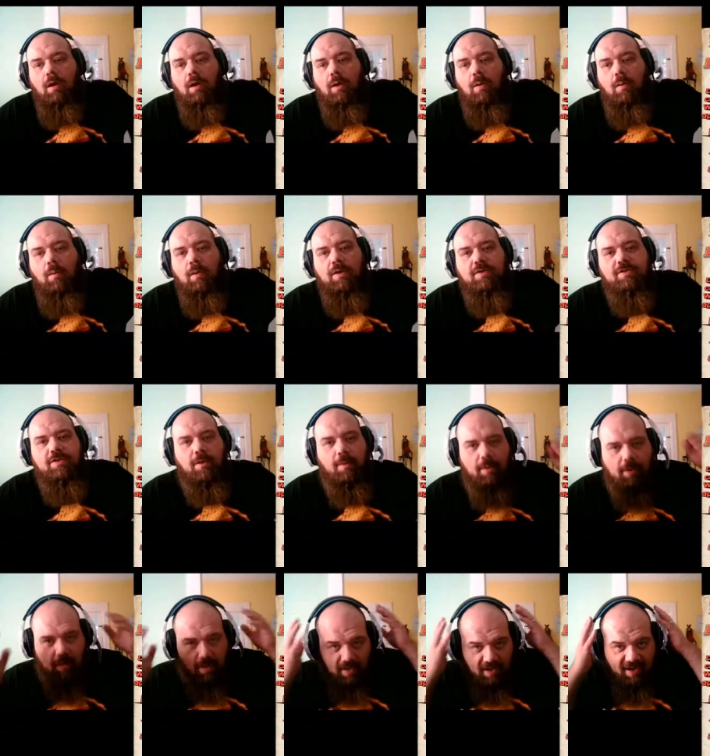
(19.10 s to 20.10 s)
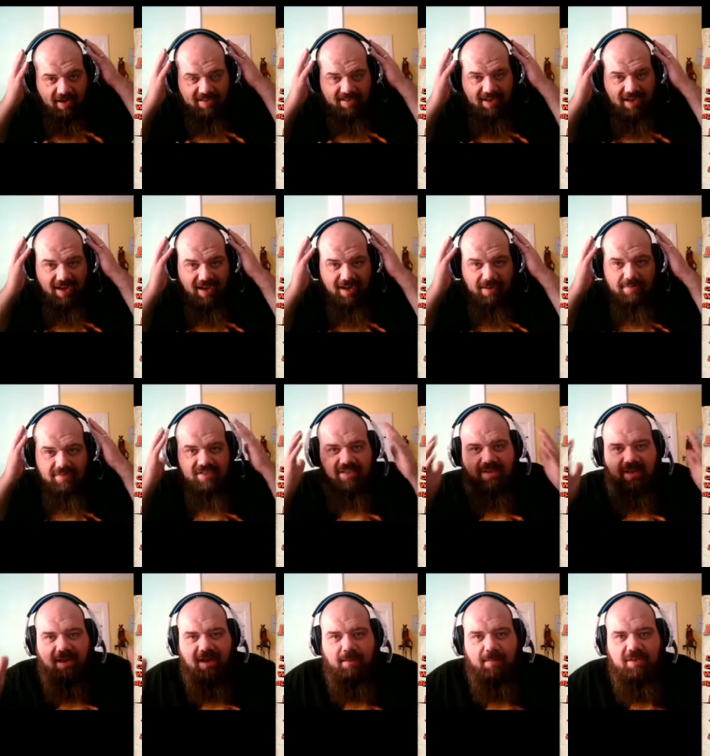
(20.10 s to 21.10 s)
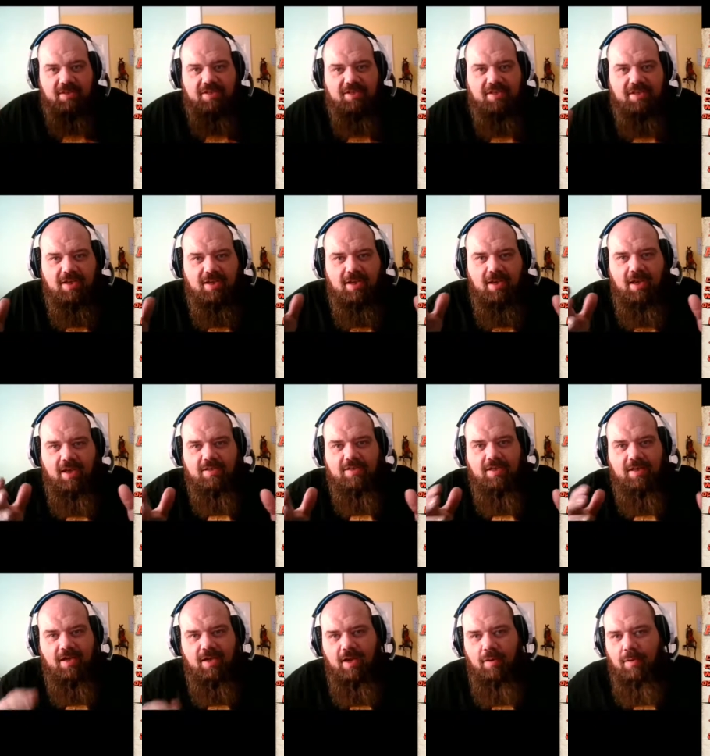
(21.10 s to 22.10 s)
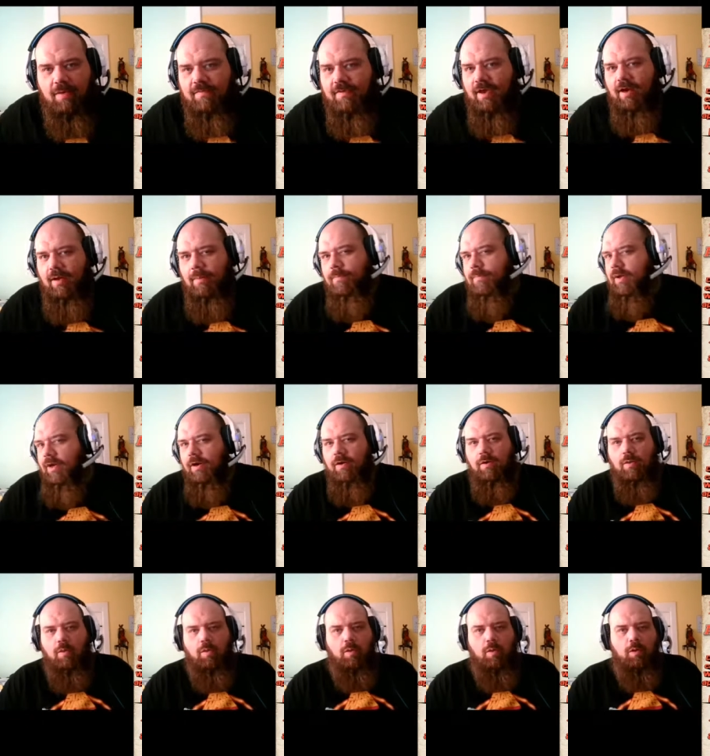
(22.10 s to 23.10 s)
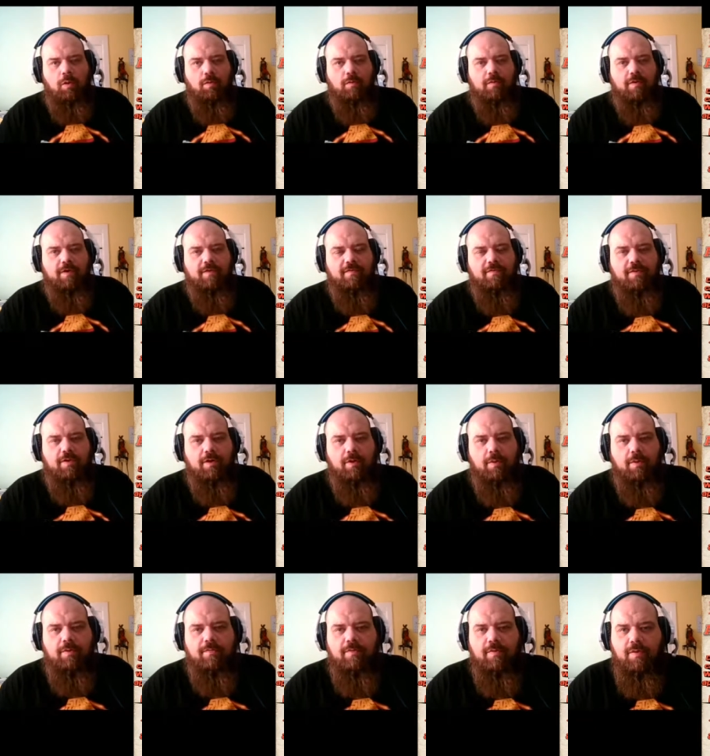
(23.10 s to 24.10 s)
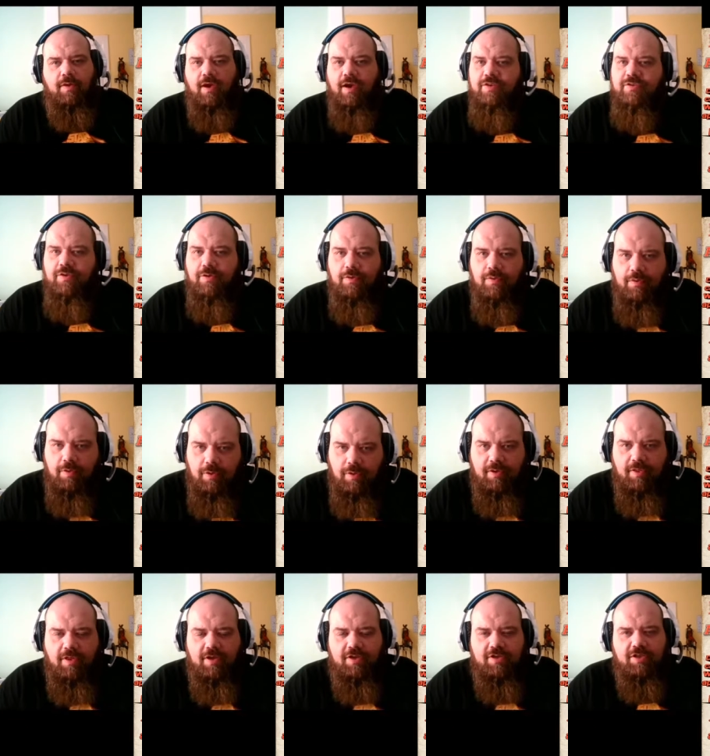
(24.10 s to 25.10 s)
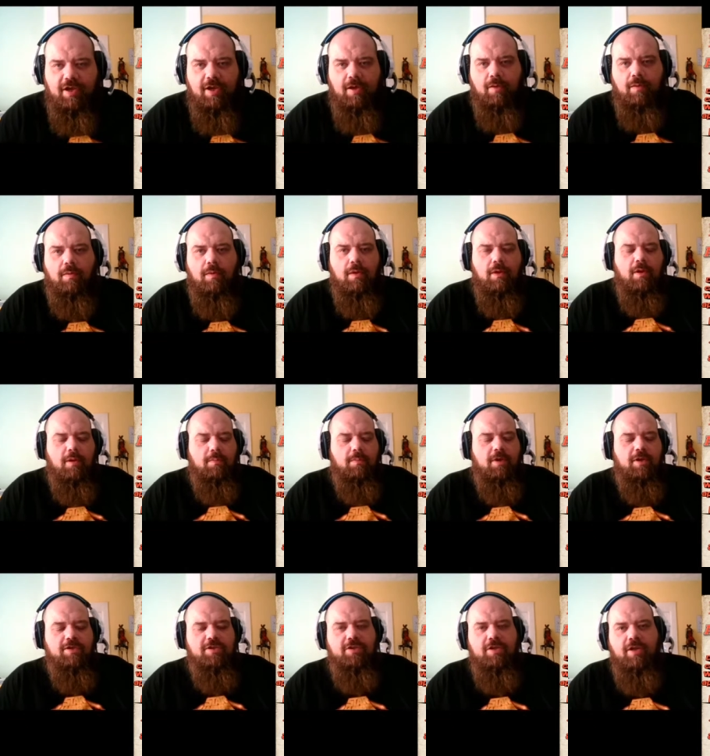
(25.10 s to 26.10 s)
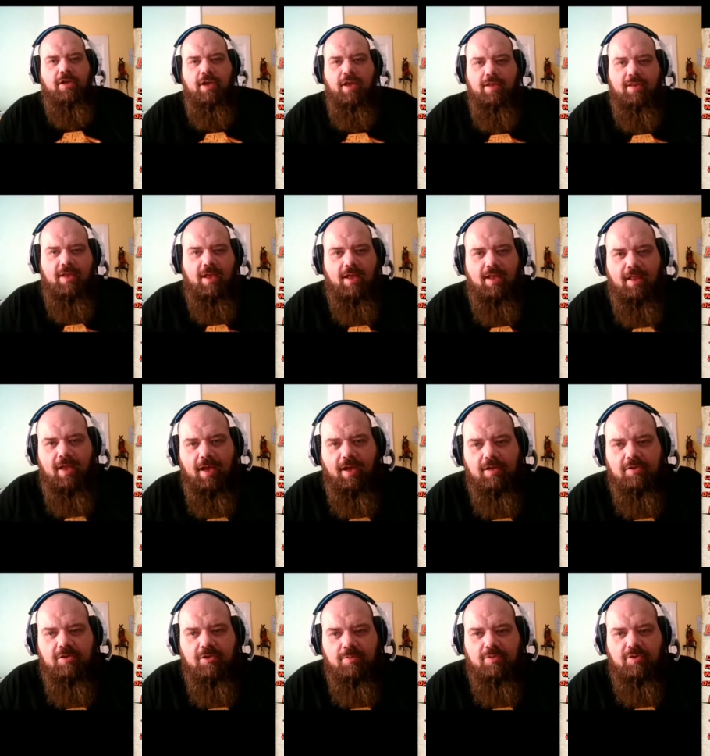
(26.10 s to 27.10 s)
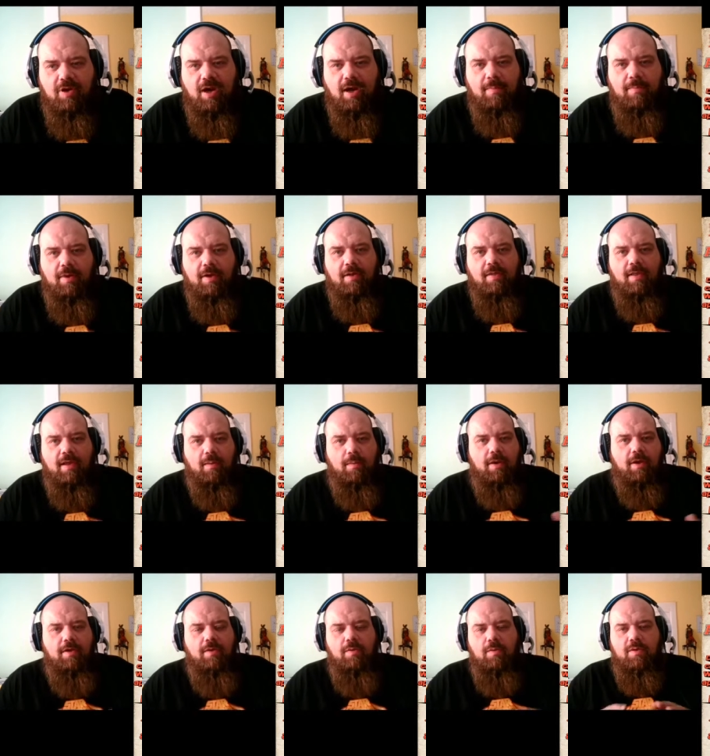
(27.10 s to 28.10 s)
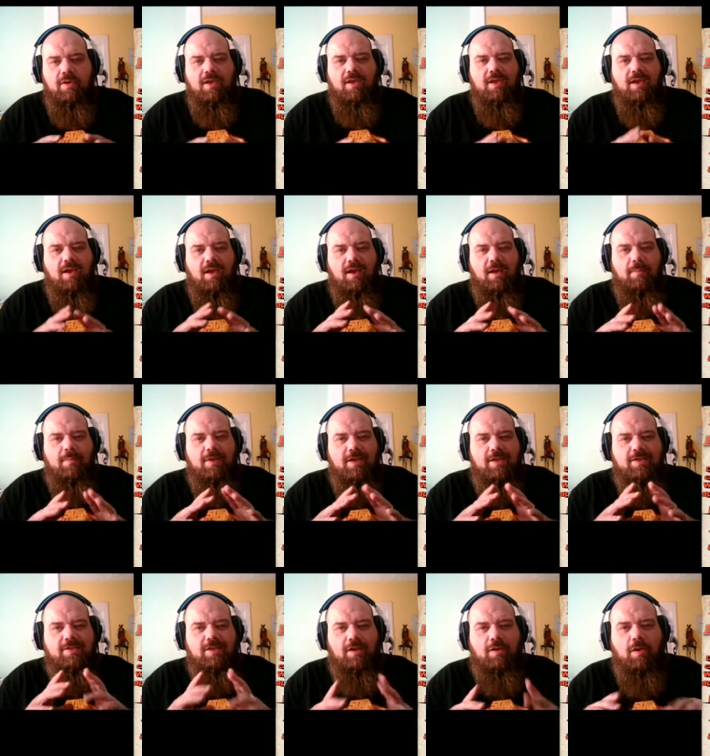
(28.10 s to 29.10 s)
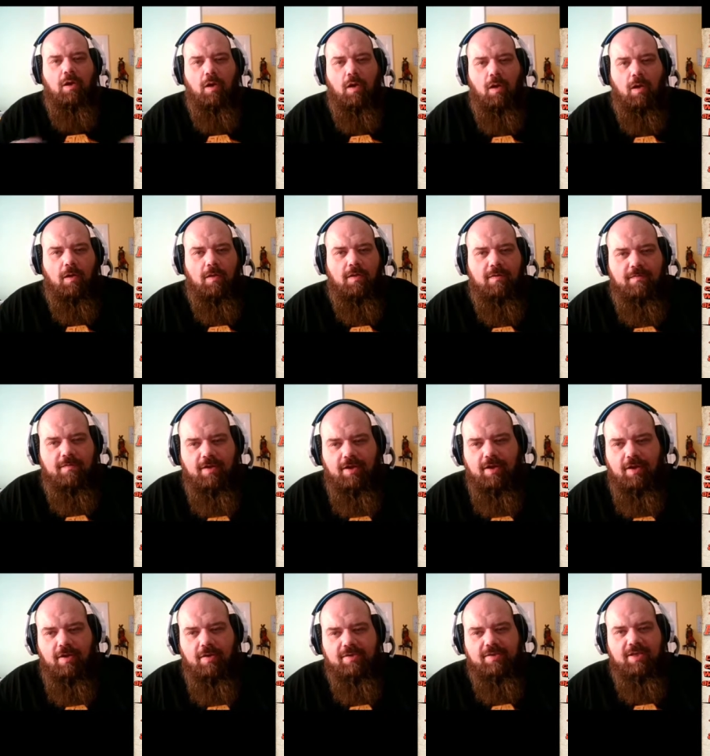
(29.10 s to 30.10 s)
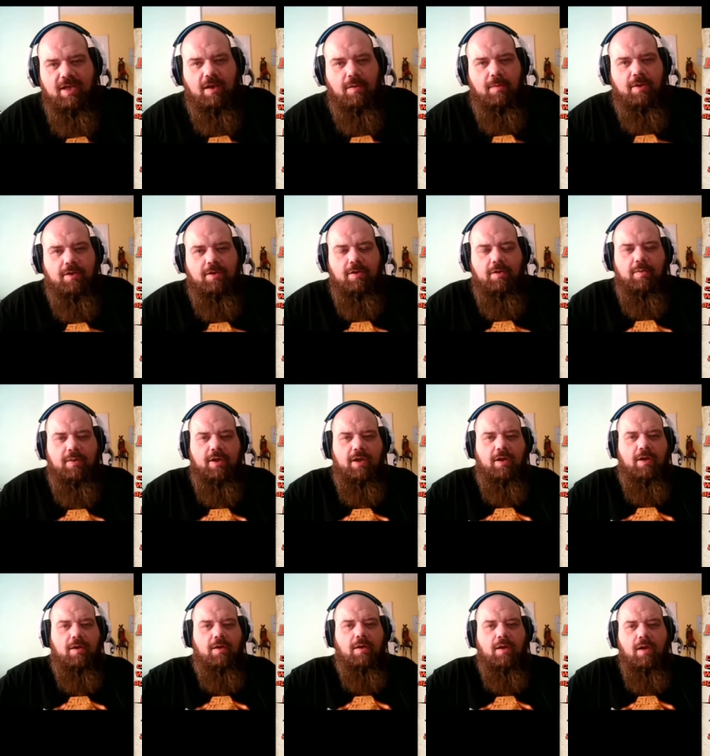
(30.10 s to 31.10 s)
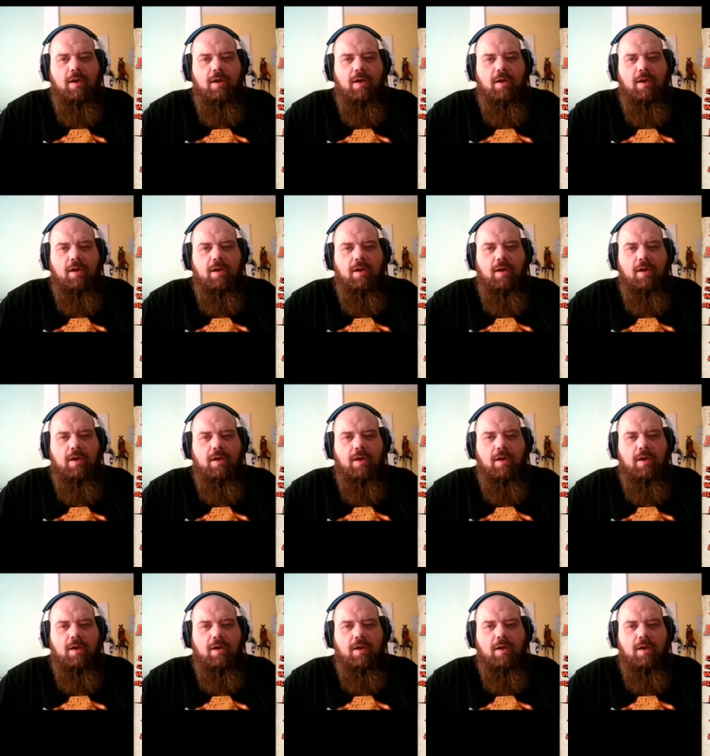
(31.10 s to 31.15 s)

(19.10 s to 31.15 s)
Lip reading: What's going on, guys? I'm Simon C, and today we've got a beard oil review. If you guys are new to the channel, make sure you hit that like and subscribe button. That way you can get updates on all the videos that we do here